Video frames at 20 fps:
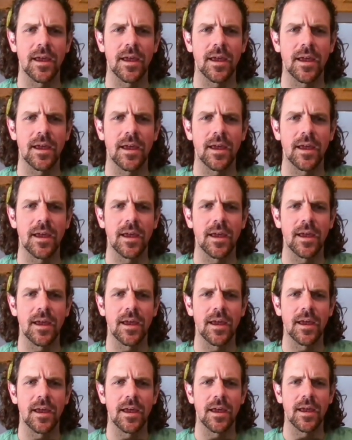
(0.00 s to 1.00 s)

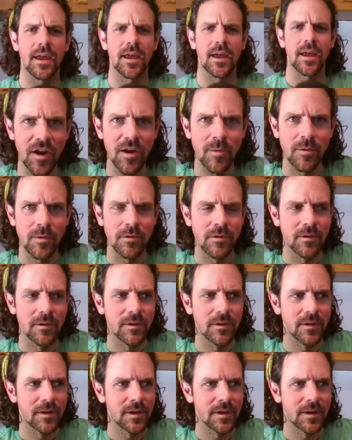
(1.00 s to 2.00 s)
It's terrible.
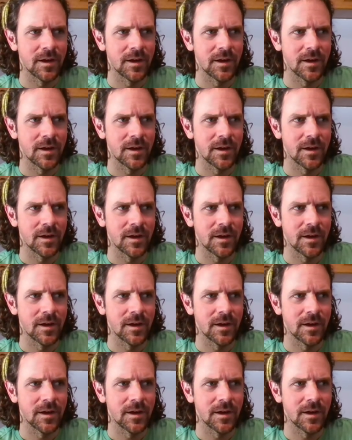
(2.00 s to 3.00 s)
It's
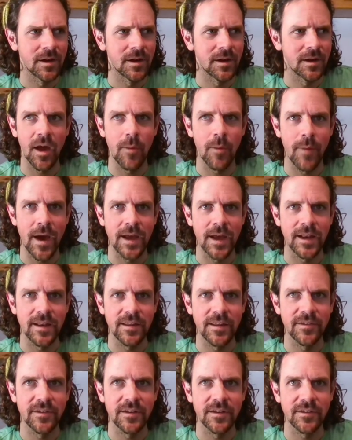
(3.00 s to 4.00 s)
astonishing how bad it
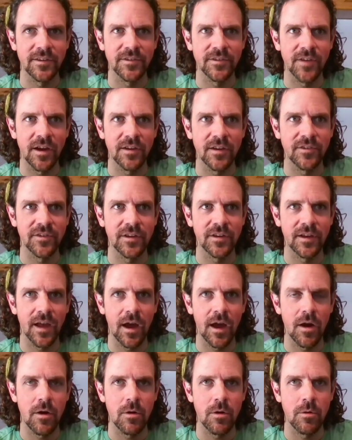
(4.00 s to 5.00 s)
is, and it's astonishing
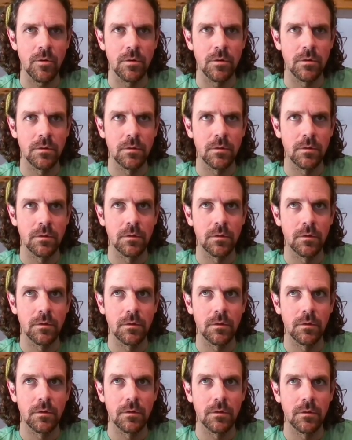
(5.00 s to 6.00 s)
how
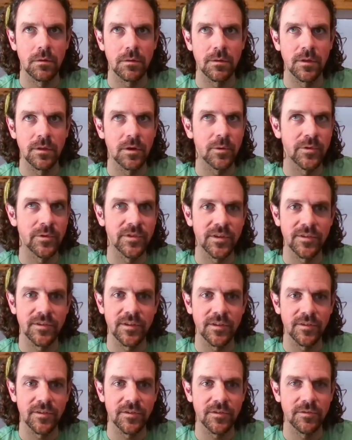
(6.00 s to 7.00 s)
little
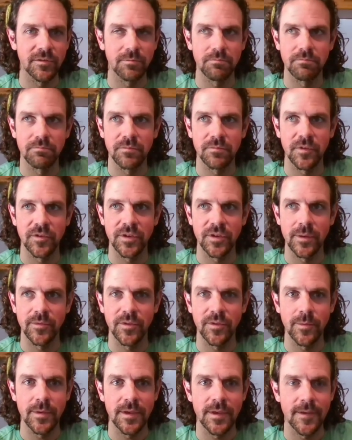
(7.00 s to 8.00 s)
resistance there seems to
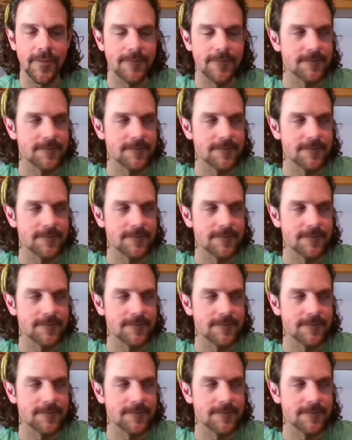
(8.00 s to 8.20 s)
be.